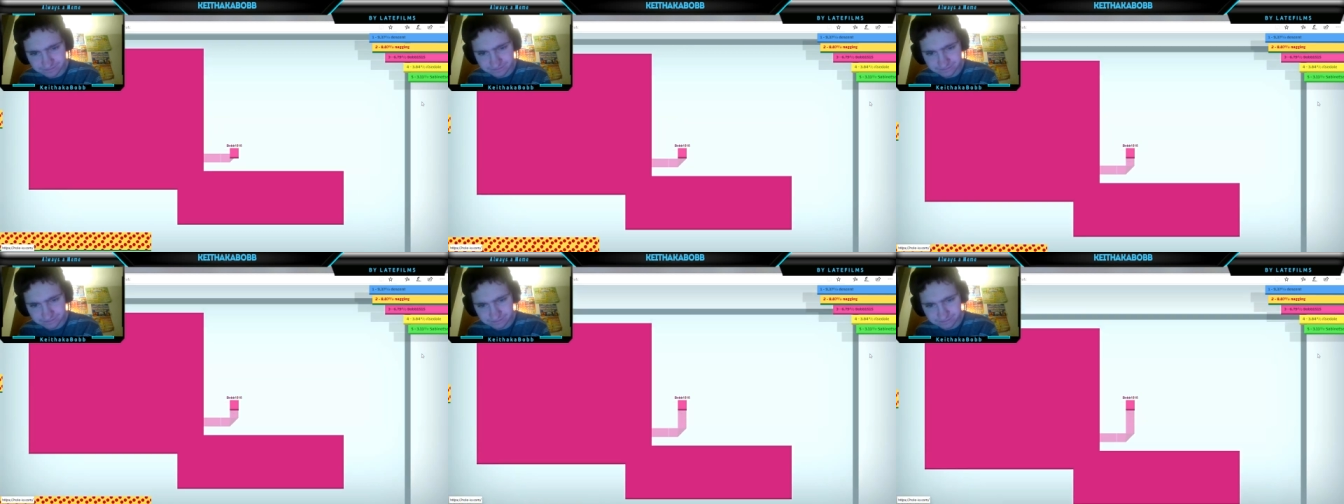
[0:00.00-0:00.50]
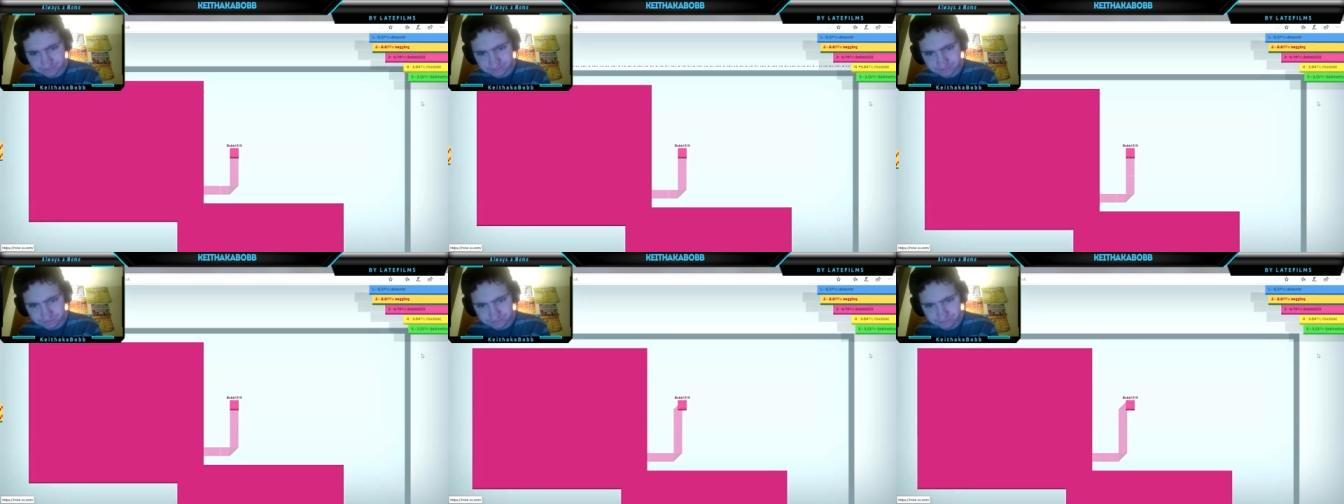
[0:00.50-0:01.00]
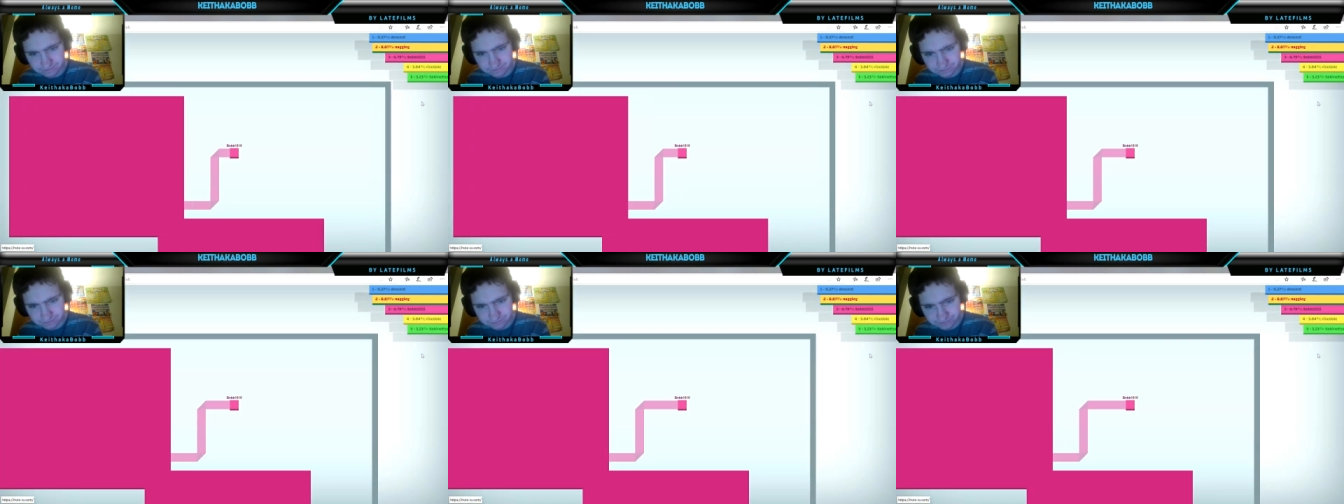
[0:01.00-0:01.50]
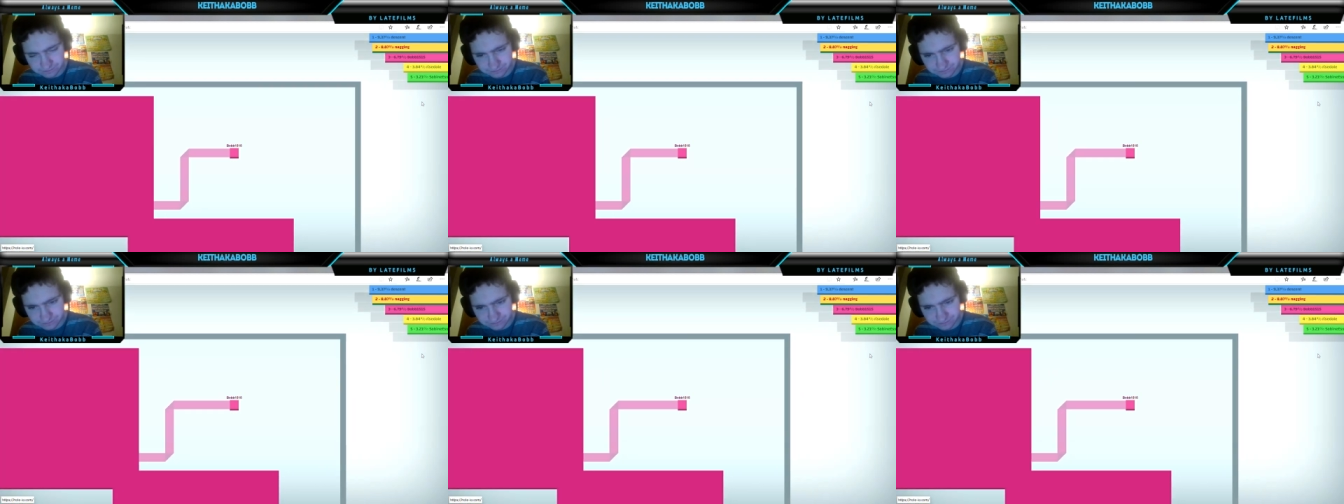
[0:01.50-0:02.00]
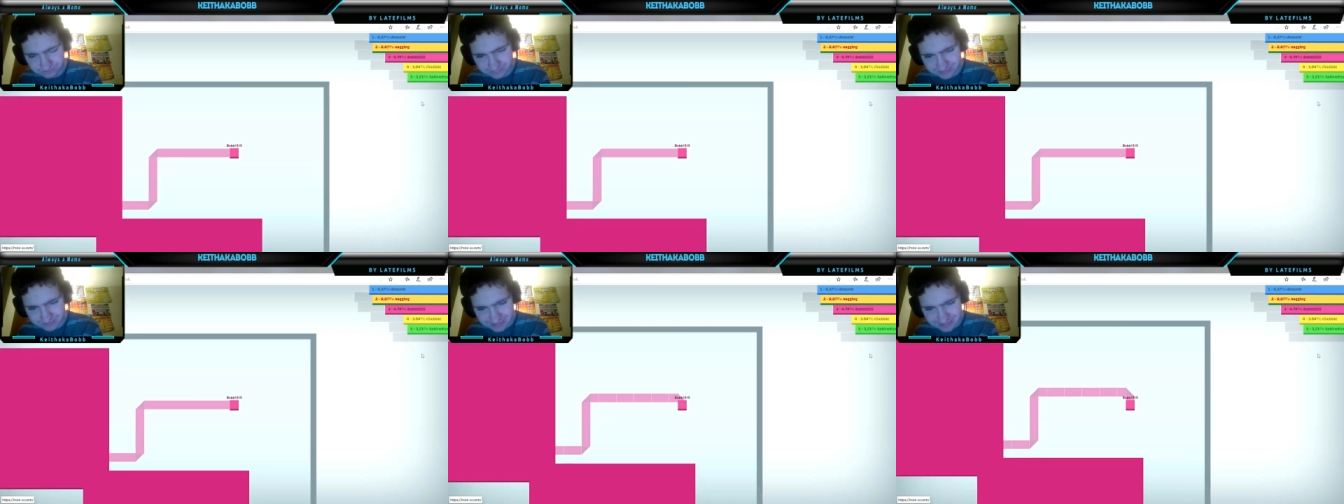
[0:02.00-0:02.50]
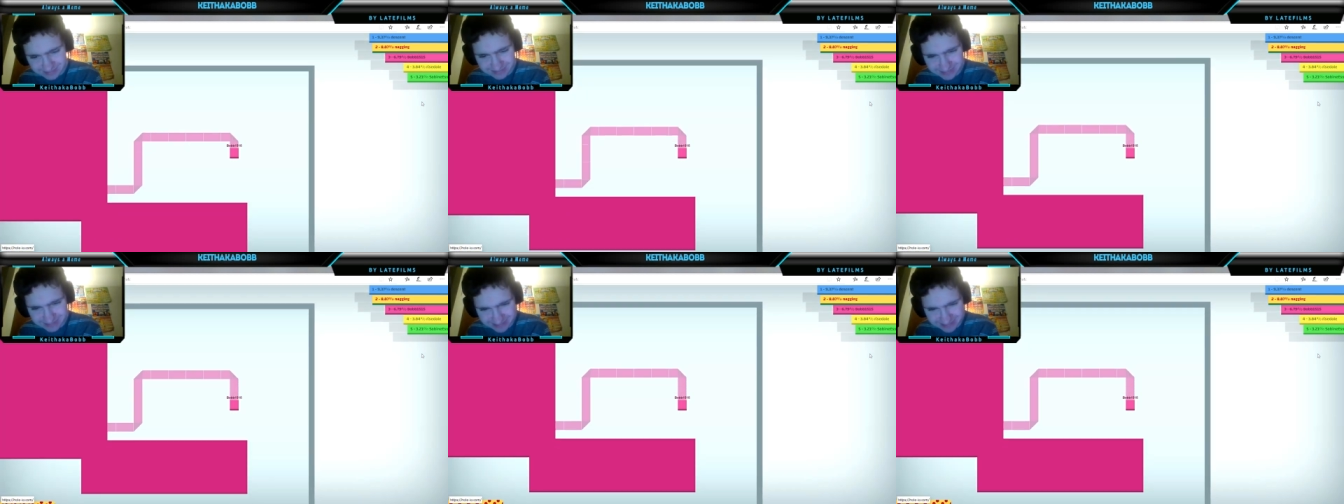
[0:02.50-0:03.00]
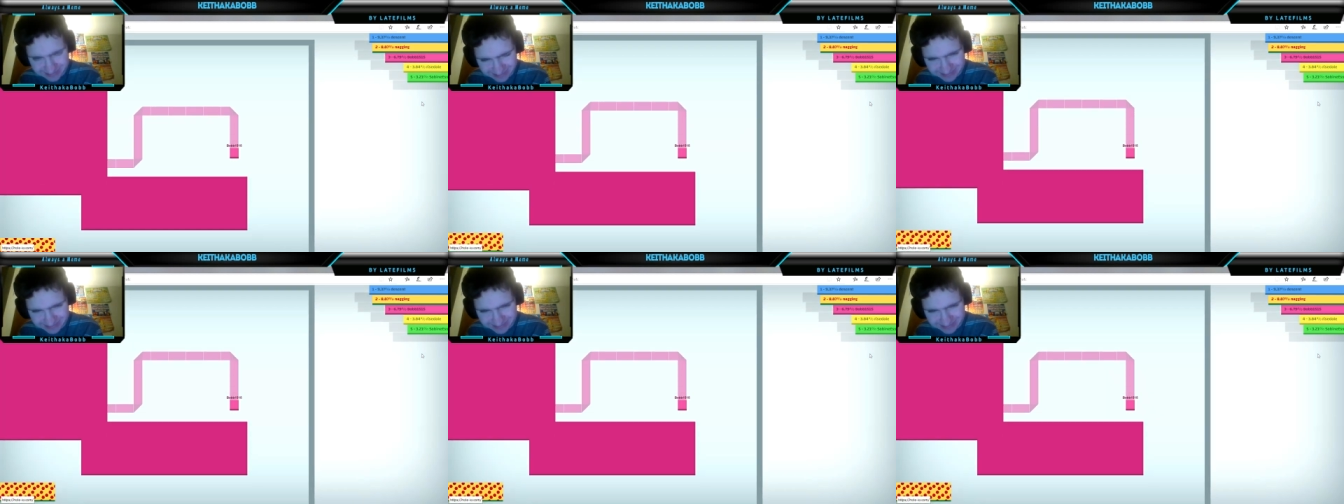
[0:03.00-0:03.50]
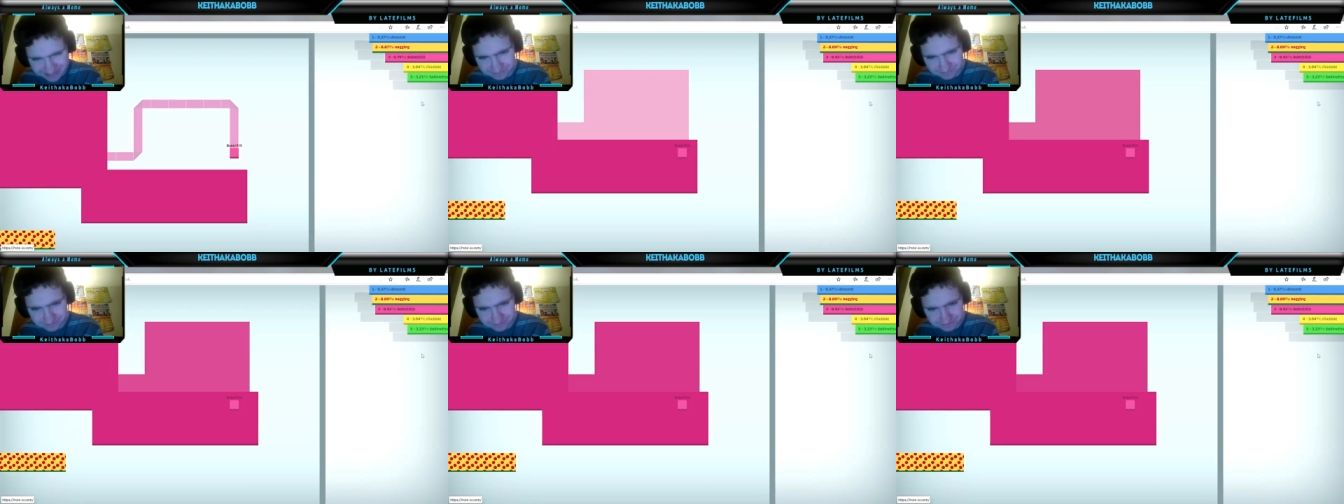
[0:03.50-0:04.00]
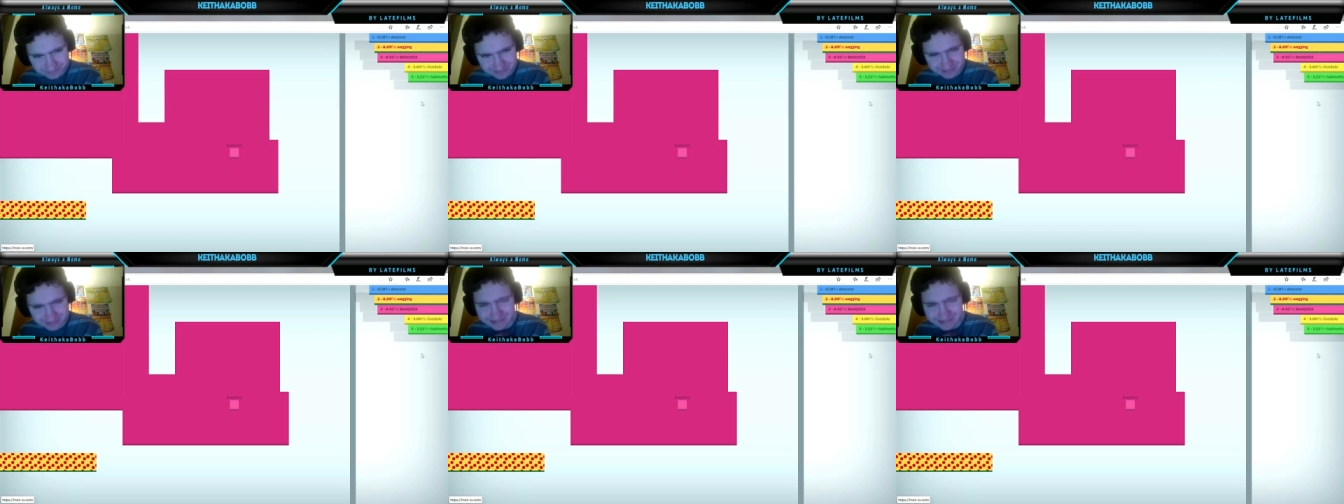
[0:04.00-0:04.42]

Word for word: Come on. Ah, oh, you suck.